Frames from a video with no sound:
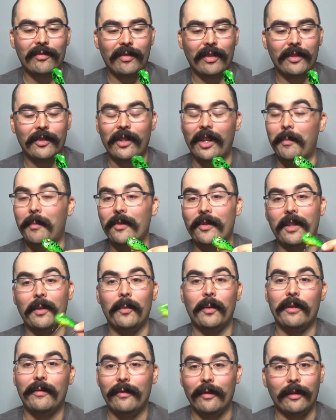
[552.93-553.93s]
the same as they
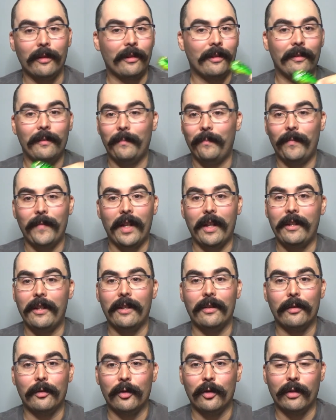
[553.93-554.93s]
would for any
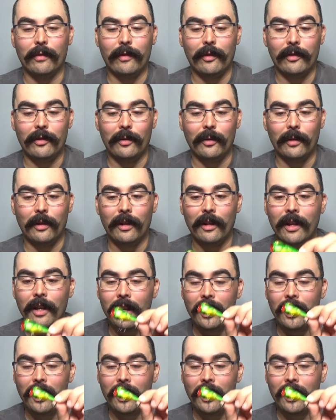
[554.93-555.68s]
other surface lure.